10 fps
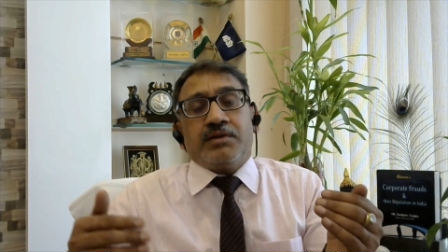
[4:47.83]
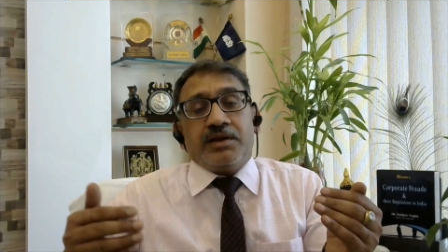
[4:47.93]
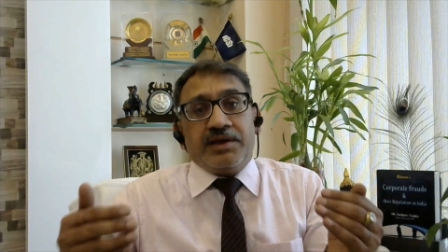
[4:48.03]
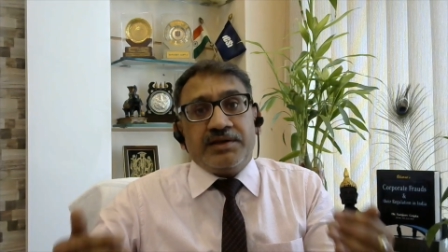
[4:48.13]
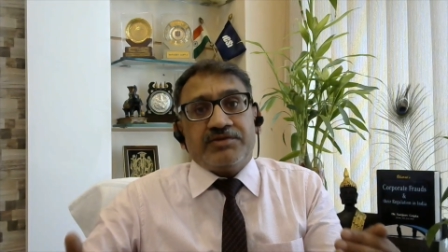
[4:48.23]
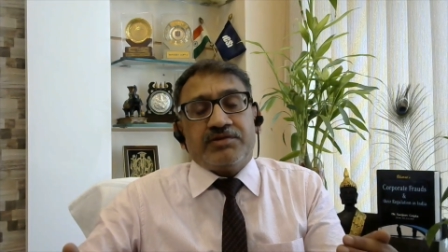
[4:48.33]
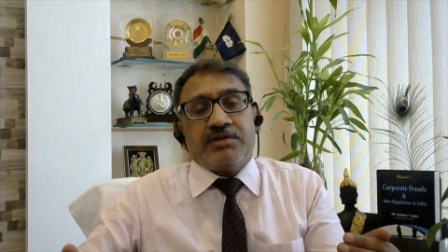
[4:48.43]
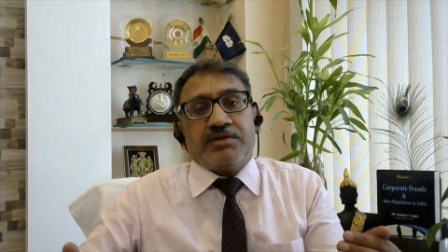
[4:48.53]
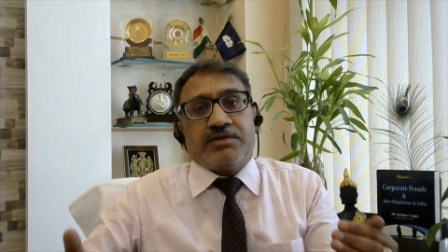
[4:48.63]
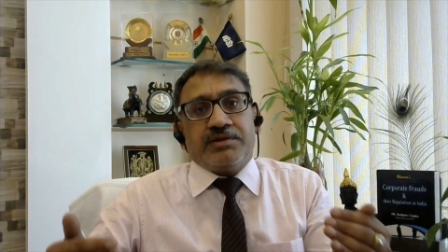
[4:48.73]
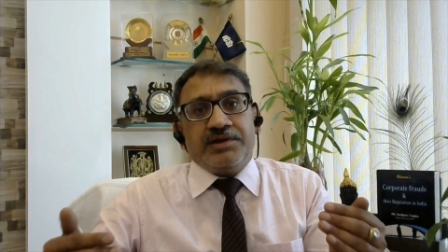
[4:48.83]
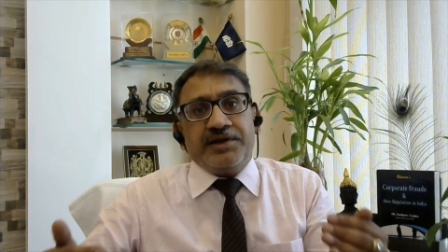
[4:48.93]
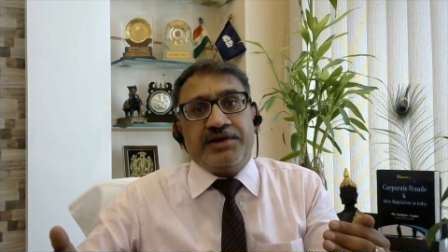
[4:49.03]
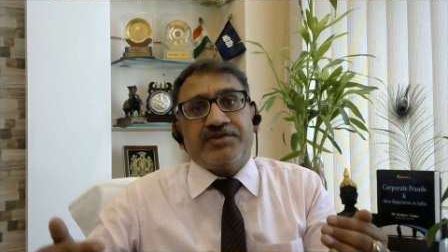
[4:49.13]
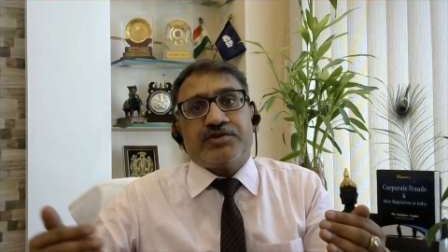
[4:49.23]
It
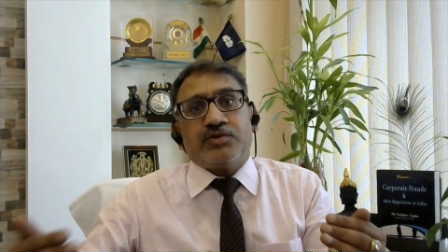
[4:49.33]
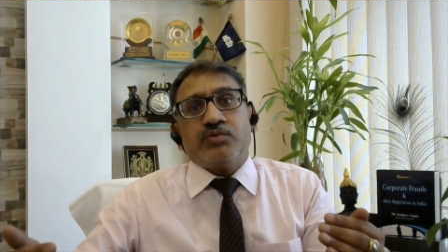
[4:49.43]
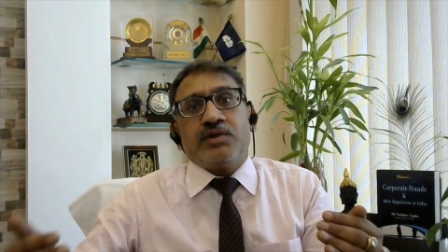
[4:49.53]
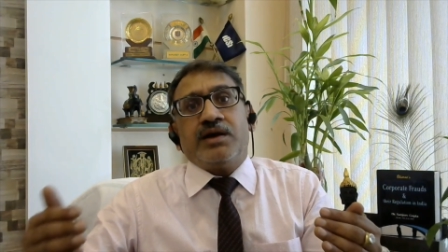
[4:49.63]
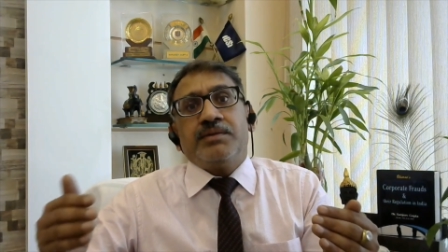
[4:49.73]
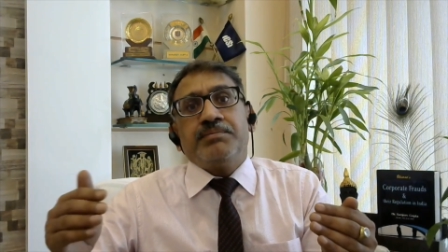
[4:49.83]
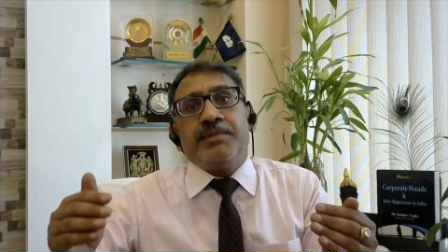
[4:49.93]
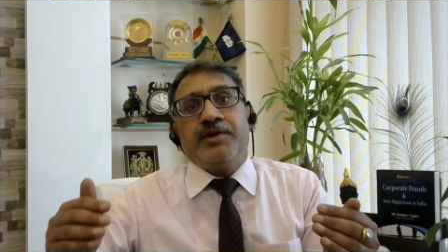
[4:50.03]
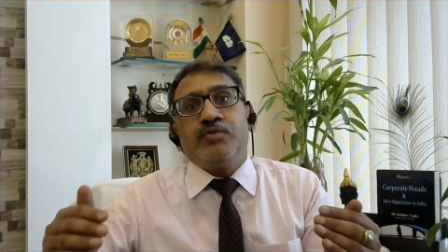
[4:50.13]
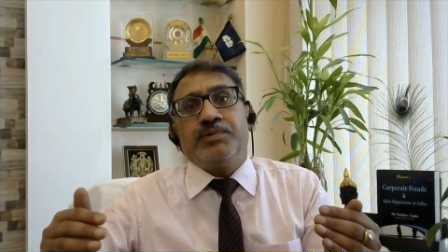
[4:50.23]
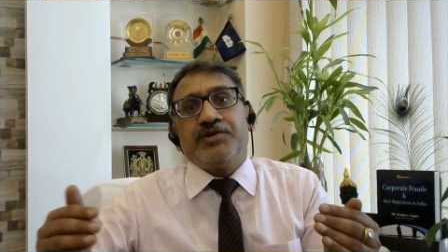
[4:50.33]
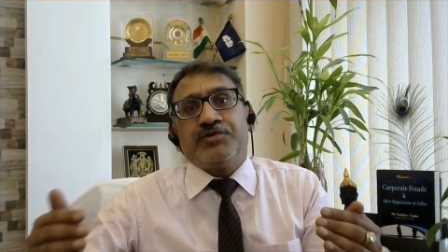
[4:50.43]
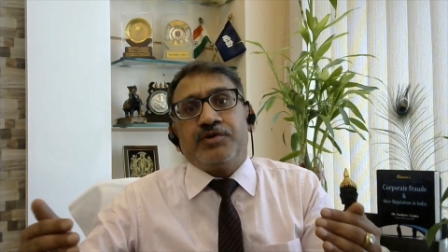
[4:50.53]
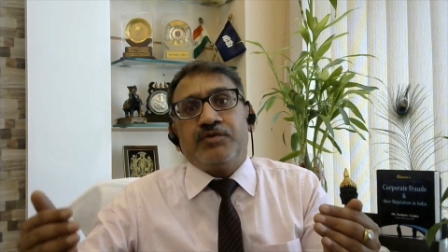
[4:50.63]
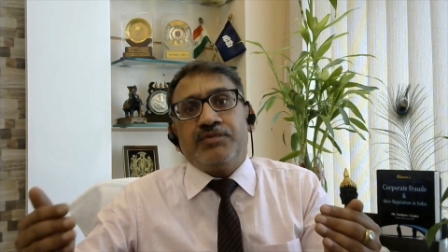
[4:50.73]
leads to the
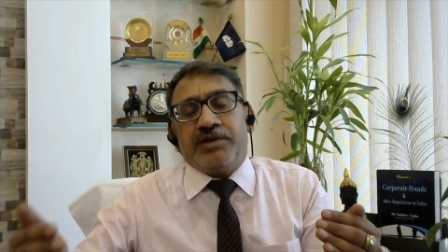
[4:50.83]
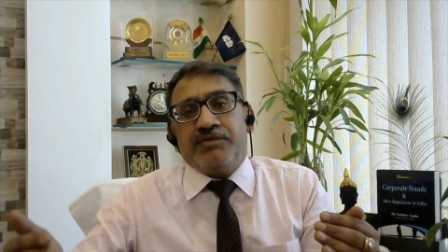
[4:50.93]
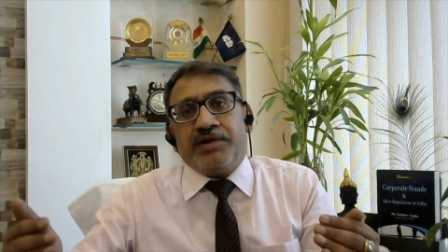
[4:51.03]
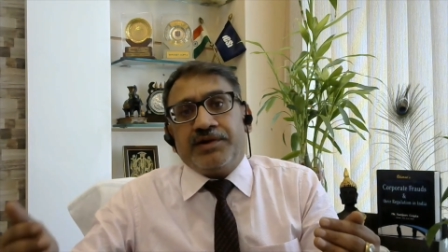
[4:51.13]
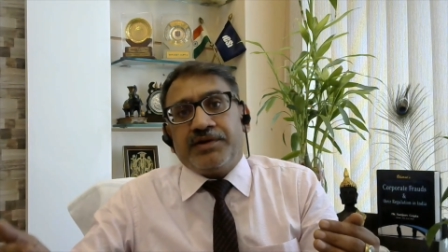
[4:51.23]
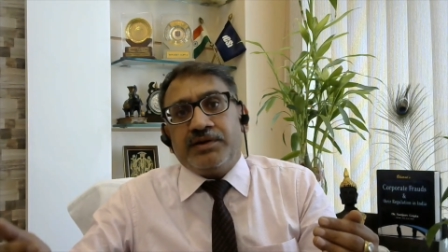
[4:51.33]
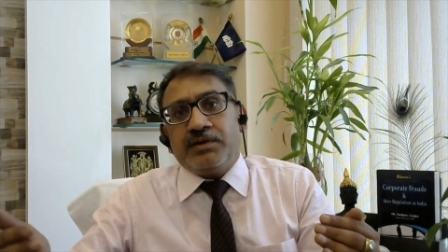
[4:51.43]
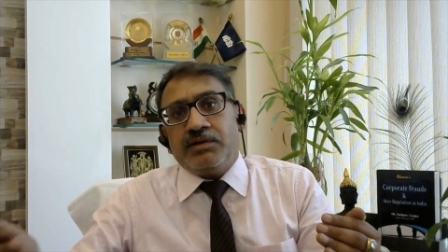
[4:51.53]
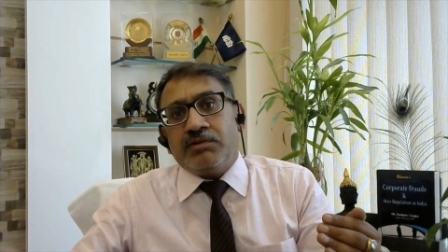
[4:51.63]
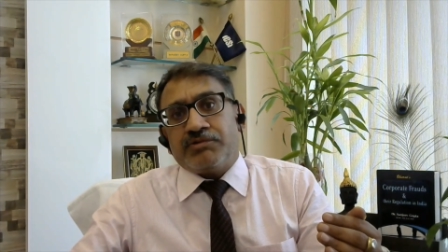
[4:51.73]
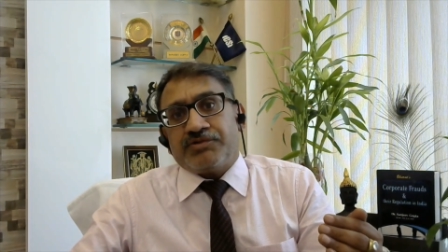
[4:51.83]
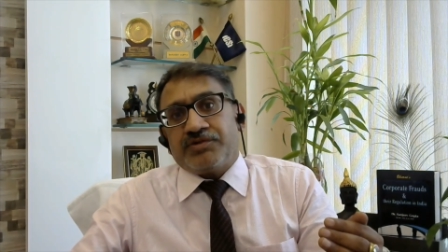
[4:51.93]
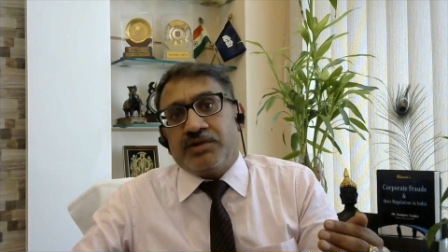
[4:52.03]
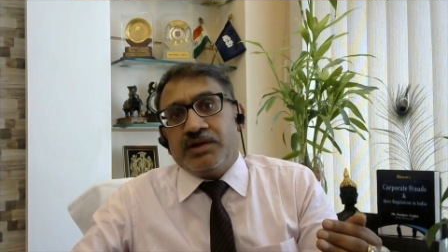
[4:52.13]
manipulation of inventory records.